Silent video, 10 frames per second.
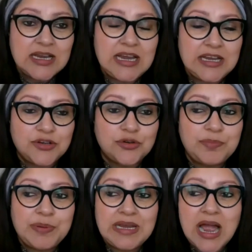It
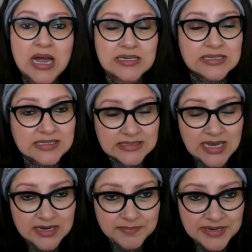could be art and
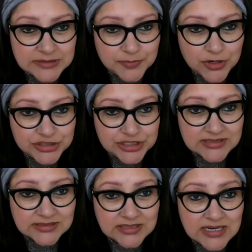design-based
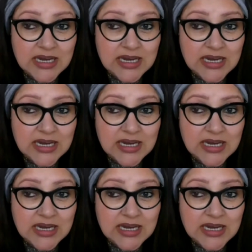projects.